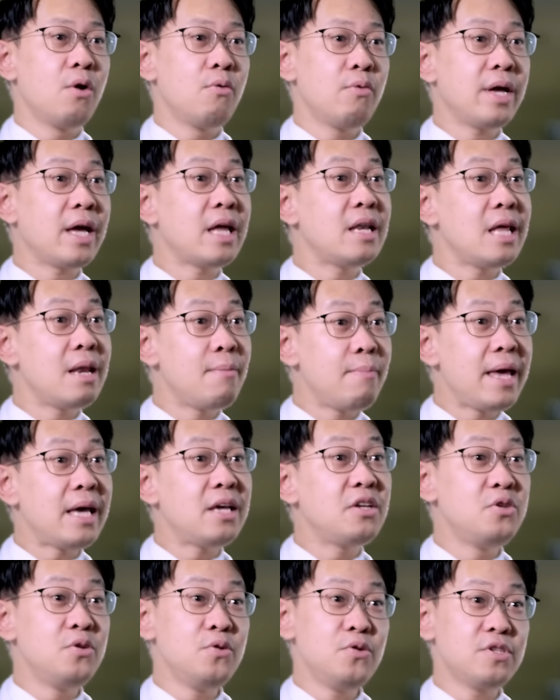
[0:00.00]
We can then make
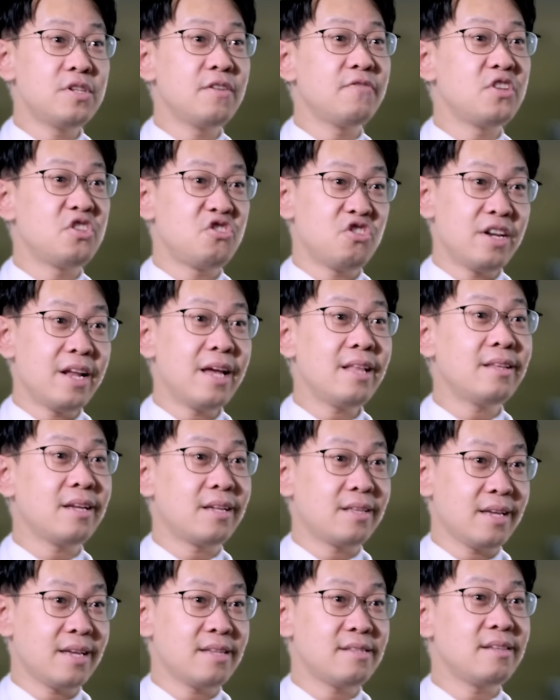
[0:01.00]
use of the genetic
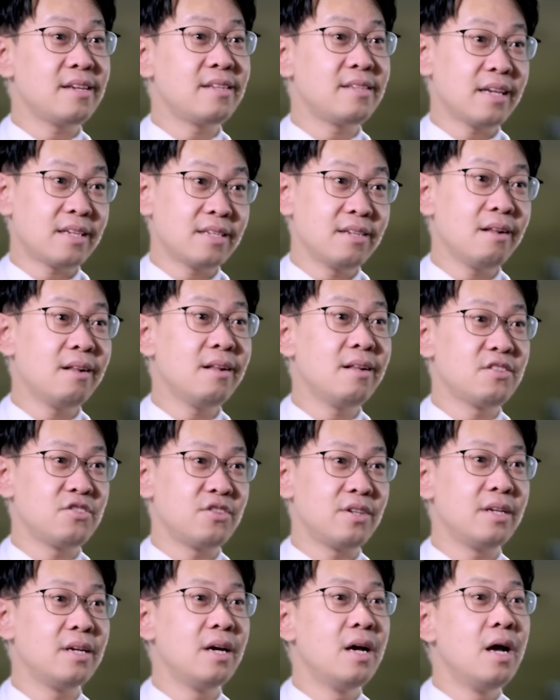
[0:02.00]
testing technology